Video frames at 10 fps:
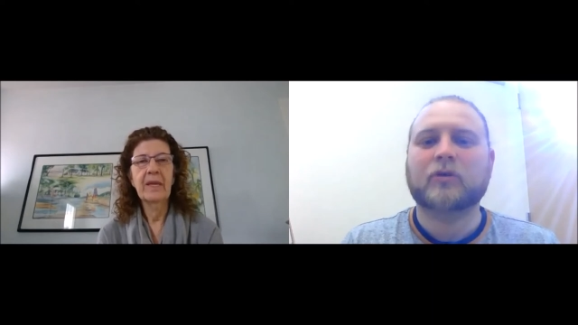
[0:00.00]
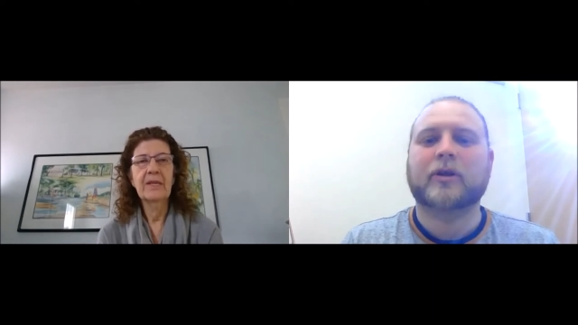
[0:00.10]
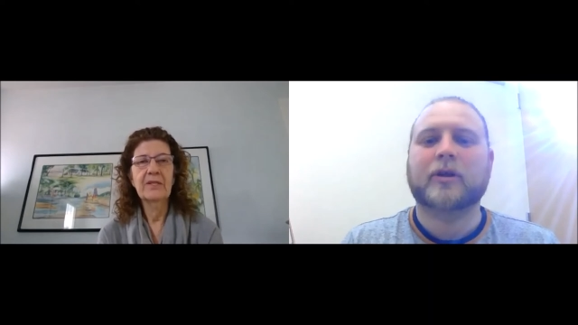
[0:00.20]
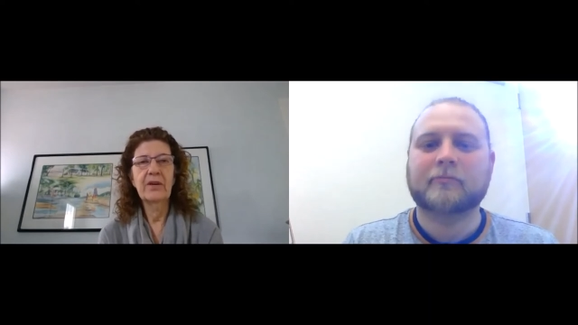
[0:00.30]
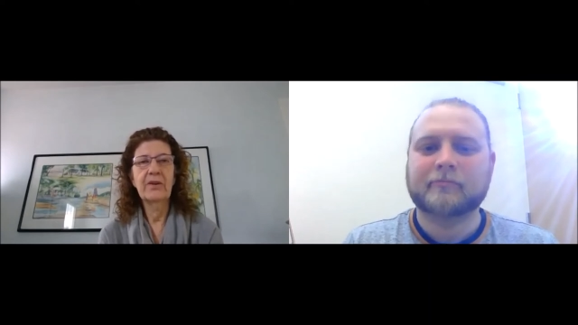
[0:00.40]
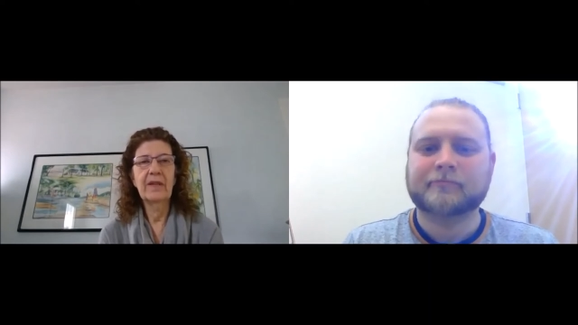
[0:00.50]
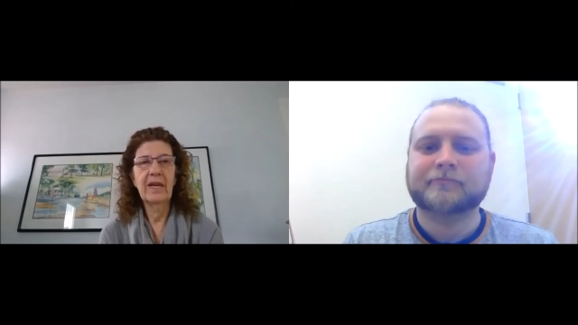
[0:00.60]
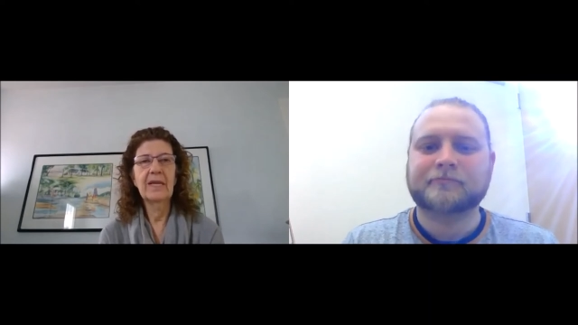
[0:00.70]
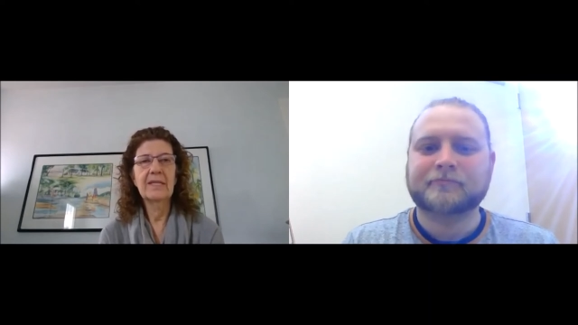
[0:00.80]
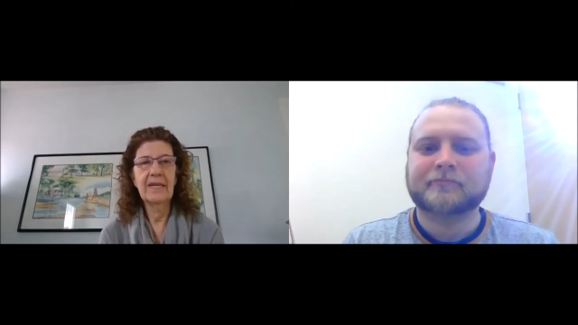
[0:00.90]
Speaker 1: Okay. So
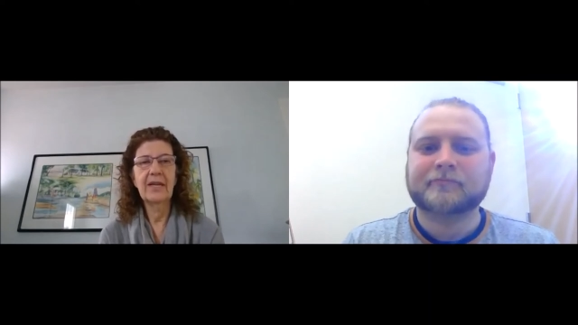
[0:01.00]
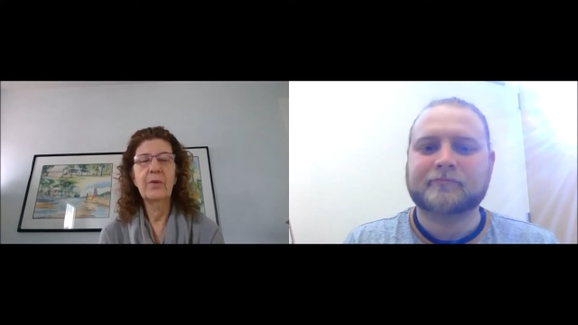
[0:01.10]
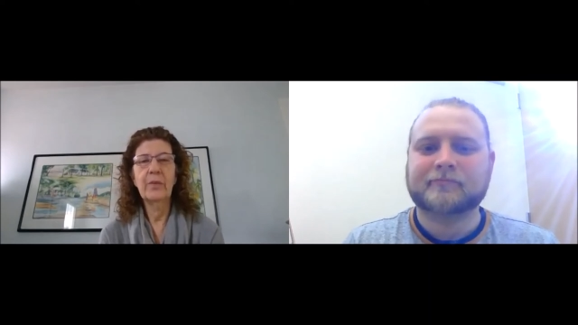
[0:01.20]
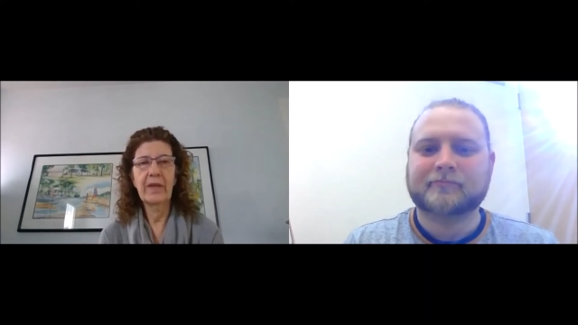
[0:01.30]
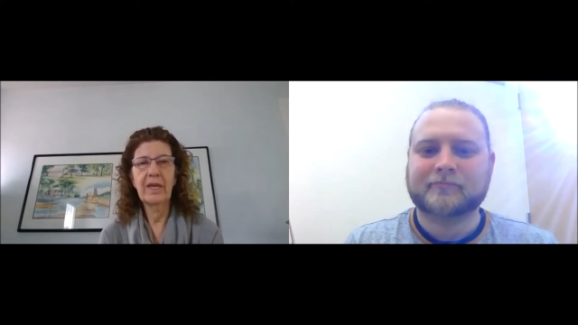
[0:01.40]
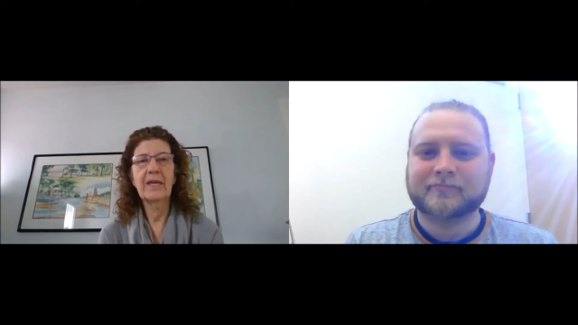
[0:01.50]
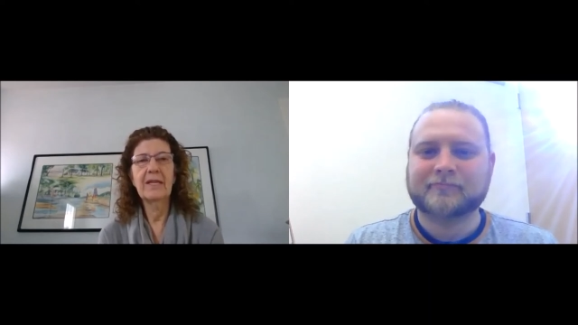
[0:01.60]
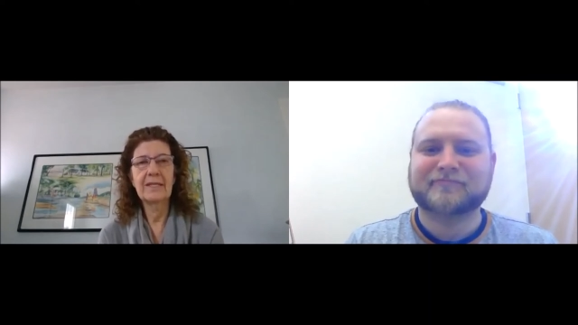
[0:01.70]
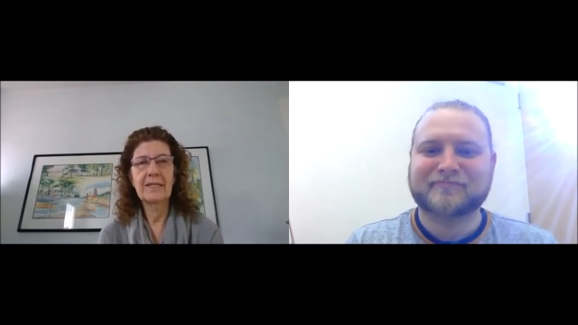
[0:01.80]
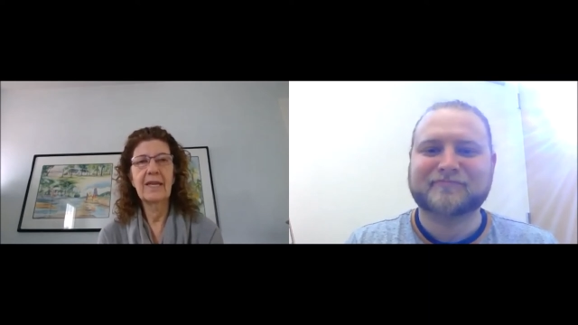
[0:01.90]
I stayed home with the kids